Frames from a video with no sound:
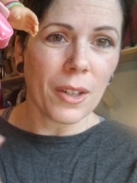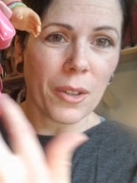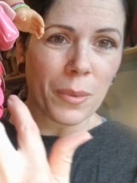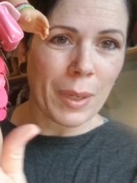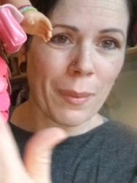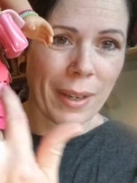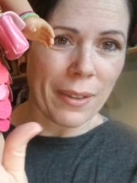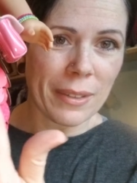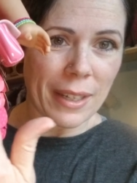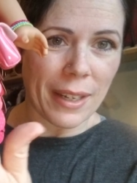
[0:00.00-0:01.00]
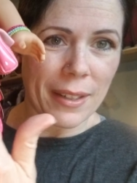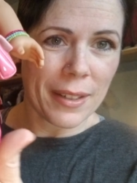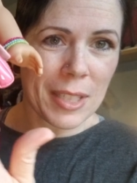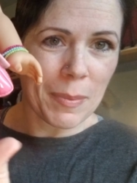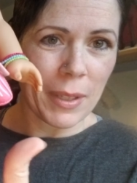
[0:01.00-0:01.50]
all the way around, like I
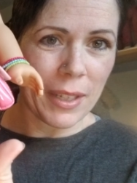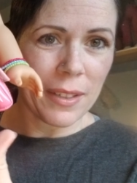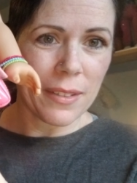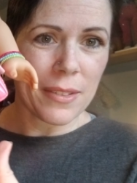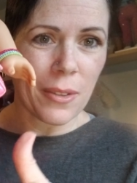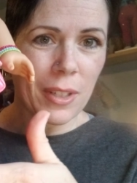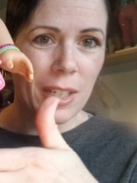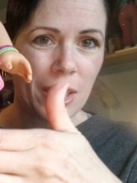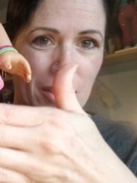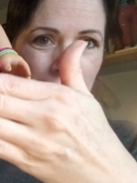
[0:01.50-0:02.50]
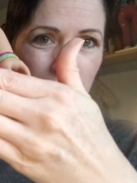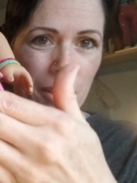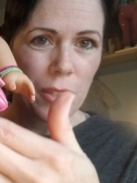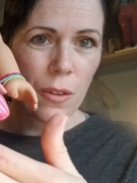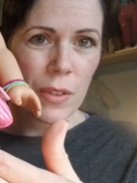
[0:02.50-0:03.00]
explained, so that each layer
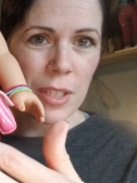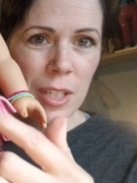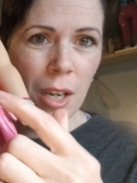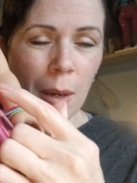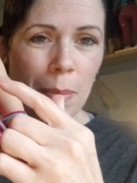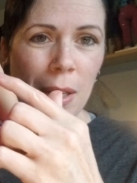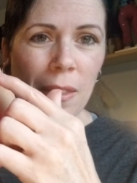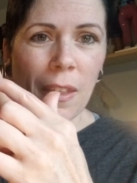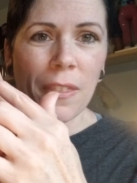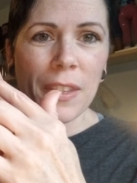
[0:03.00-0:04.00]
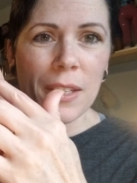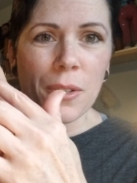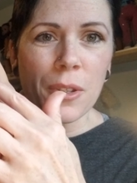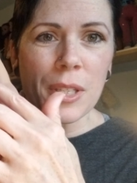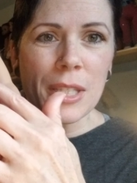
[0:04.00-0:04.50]
is over the top. And then these
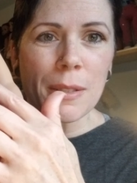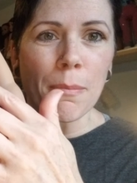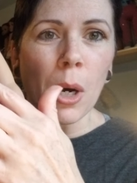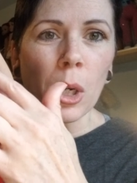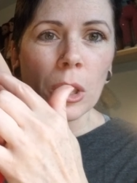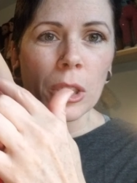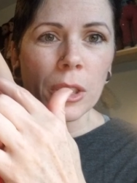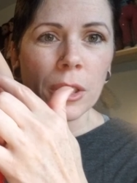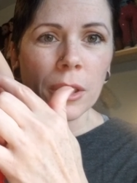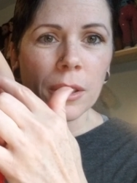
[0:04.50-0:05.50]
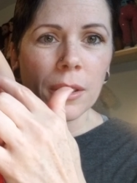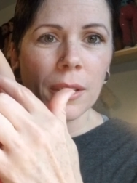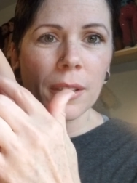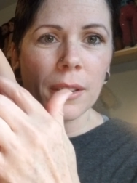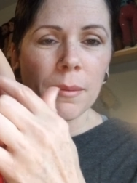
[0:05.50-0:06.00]
are the smaller
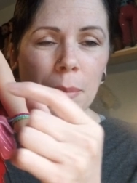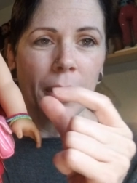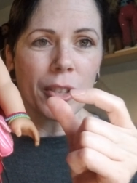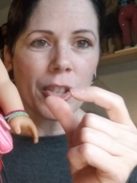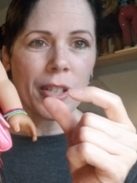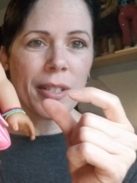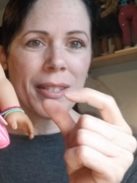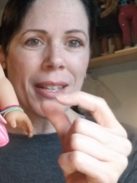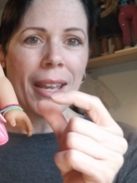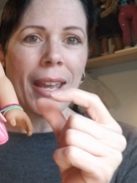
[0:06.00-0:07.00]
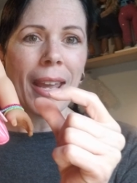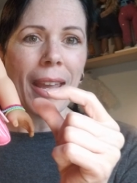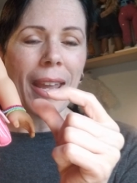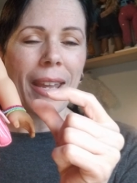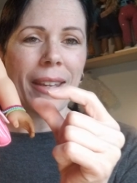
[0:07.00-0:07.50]
punches.
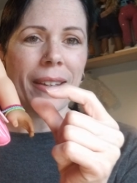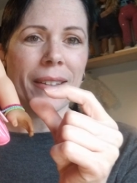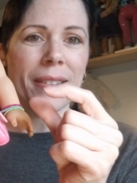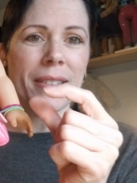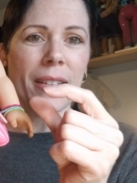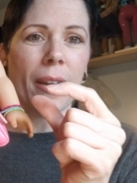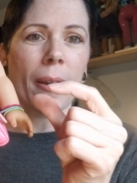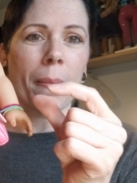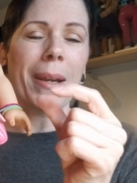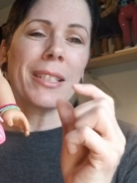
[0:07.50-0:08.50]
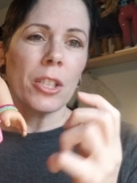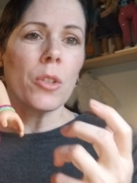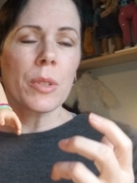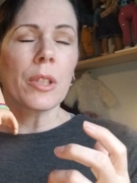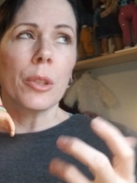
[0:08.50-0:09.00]
And um, I did
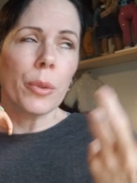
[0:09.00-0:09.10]
use a glue